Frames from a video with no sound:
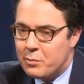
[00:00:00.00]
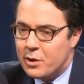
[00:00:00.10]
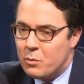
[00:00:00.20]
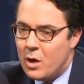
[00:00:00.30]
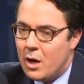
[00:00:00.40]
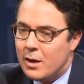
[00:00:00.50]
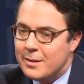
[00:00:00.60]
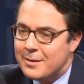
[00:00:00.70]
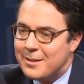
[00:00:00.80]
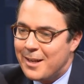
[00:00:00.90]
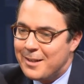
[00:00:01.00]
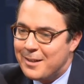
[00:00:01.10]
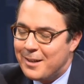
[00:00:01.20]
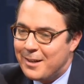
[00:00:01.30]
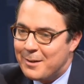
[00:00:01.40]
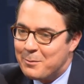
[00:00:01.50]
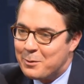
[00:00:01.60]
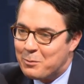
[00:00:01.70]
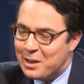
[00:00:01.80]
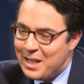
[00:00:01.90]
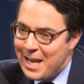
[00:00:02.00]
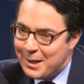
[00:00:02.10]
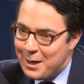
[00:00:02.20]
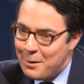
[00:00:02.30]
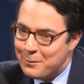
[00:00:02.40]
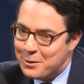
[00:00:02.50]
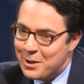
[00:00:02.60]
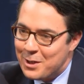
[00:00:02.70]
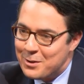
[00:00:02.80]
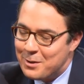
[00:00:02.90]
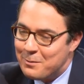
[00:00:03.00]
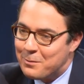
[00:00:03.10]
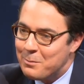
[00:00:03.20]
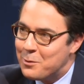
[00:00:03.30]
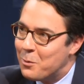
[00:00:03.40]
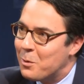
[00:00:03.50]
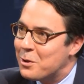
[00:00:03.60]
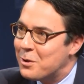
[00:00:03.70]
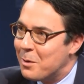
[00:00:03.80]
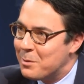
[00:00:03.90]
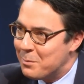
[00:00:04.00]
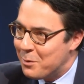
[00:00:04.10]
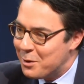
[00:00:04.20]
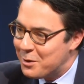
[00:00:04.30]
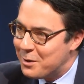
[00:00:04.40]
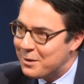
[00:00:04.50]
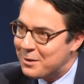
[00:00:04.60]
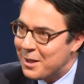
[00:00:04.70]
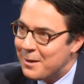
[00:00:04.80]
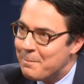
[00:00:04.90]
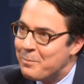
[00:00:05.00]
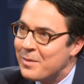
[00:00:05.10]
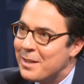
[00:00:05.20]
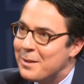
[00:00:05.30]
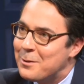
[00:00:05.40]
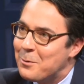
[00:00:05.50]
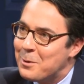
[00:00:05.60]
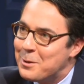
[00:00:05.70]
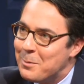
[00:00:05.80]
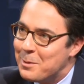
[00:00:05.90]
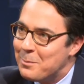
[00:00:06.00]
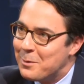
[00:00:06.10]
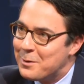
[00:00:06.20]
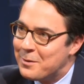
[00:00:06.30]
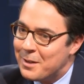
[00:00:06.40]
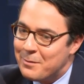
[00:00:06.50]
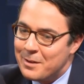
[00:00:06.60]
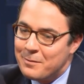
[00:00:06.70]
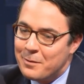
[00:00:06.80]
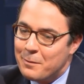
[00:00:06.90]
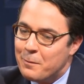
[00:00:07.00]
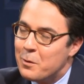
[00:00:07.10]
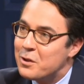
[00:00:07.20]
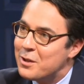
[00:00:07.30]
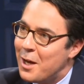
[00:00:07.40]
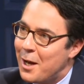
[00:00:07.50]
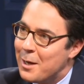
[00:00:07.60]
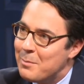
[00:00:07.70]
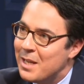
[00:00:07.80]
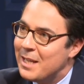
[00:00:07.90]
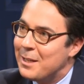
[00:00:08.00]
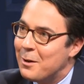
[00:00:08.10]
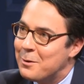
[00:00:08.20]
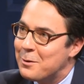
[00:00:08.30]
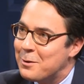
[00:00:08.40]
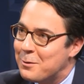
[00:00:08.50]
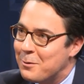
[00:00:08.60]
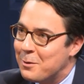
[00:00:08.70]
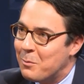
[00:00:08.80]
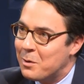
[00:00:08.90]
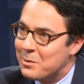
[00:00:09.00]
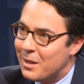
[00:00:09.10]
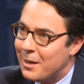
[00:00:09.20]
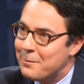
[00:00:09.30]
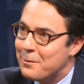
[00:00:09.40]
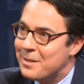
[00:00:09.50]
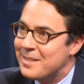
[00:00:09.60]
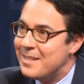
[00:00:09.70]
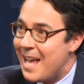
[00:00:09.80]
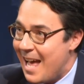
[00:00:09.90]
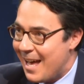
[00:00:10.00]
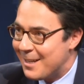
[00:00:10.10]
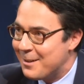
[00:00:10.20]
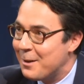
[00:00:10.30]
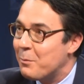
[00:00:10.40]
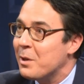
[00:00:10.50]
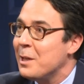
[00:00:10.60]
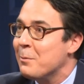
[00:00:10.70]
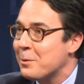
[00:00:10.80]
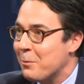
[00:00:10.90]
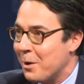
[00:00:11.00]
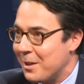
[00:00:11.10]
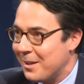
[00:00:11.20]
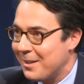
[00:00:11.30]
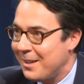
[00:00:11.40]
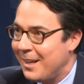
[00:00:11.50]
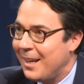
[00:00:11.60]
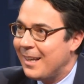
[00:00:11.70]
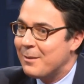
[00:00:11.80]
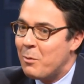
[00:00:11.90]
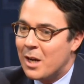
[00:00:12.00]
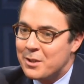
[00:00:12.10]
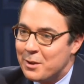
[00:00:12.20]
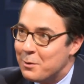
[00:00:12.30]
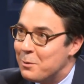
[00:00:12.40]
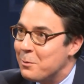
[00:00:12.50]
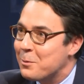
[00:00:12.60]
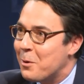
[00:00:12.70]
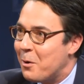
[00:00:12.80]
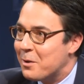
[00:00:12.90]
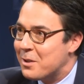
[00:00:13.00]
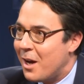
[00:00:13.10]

pretty well and said, and was relaying a conversation from George W. Bush, and said that George W. Bush said for the first time he understood what it was like for his dad when he was running, watching the news all the